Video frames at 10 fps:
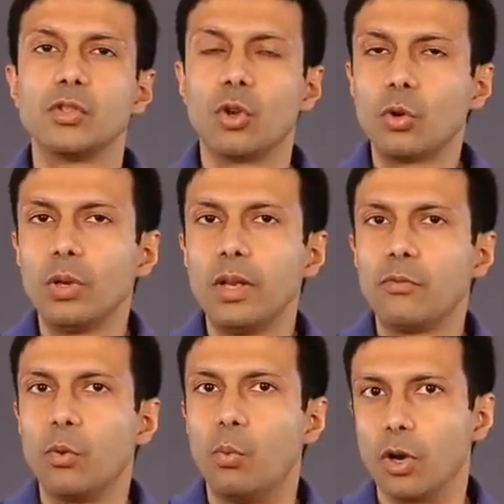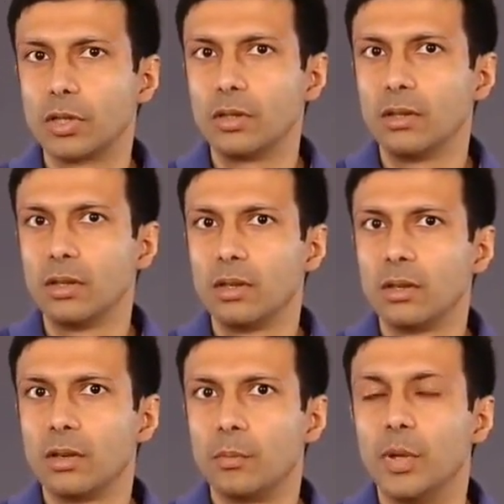not only for water,
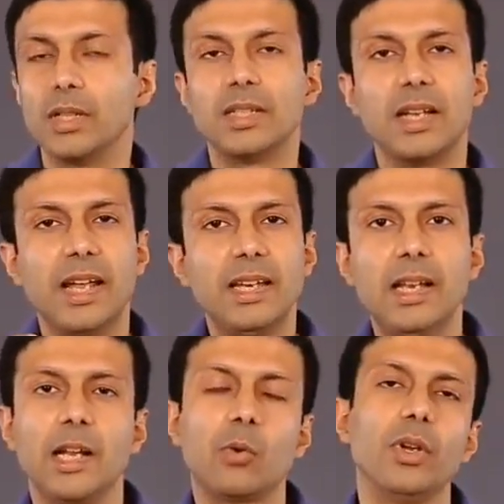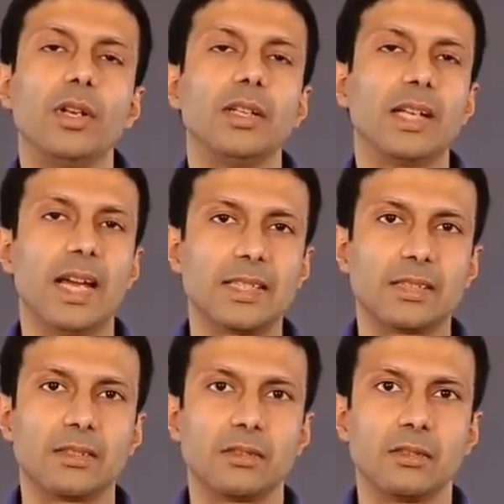but any liquid and
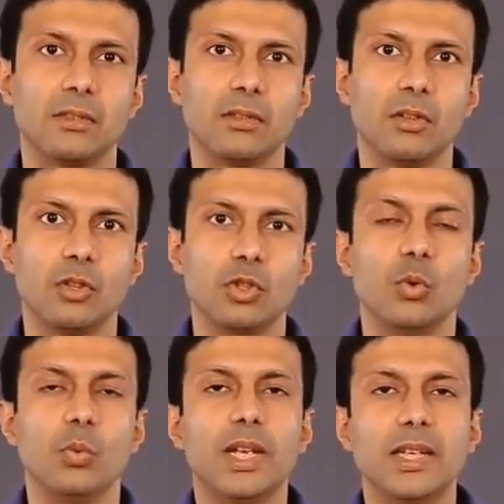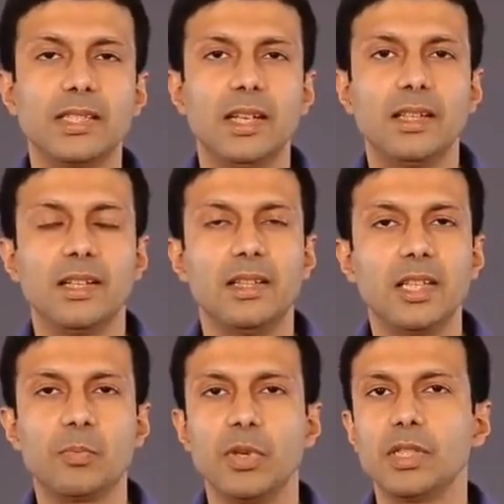gas. So we can say that this
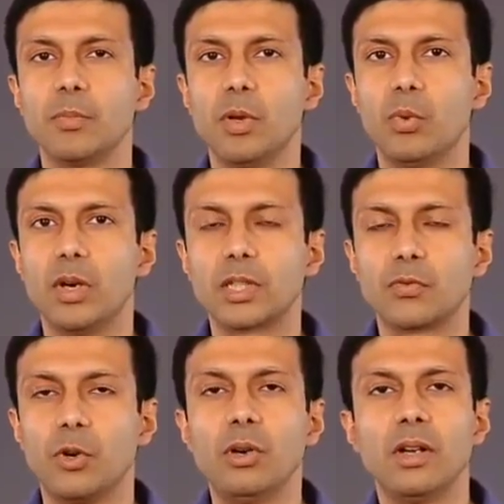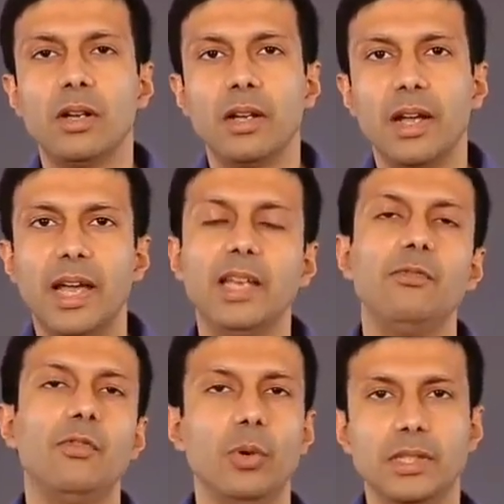principle works for any
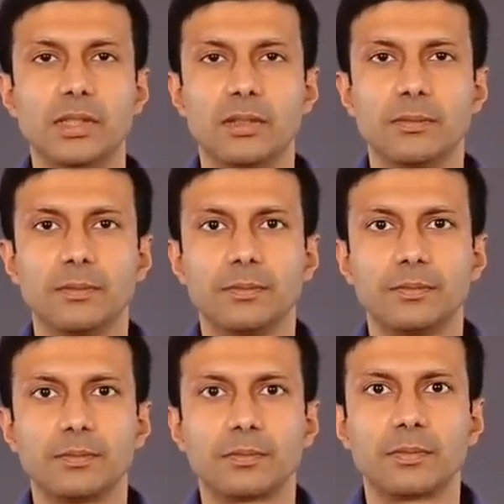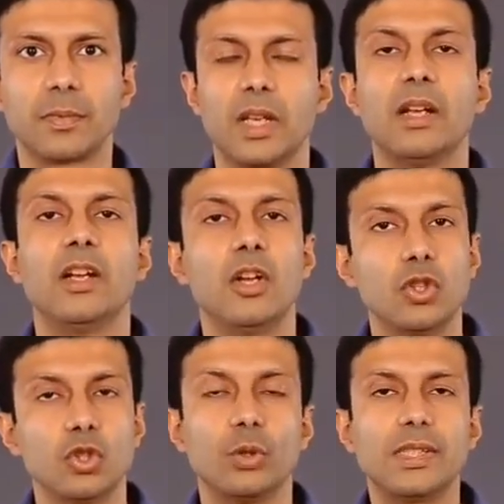fluid.
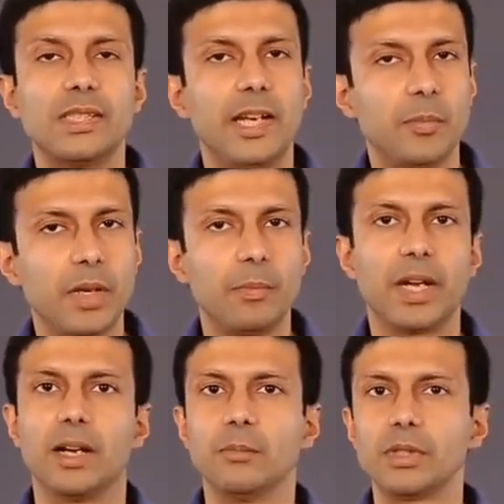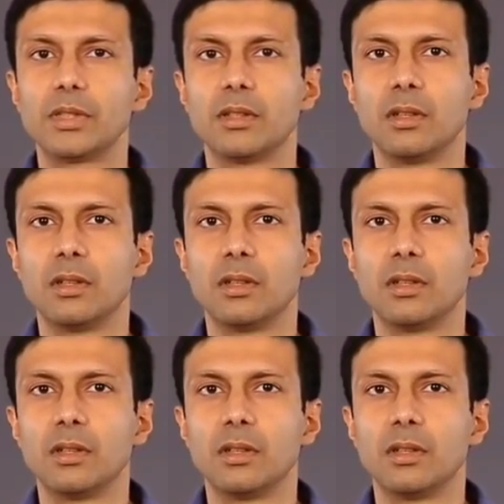So the statement becomes,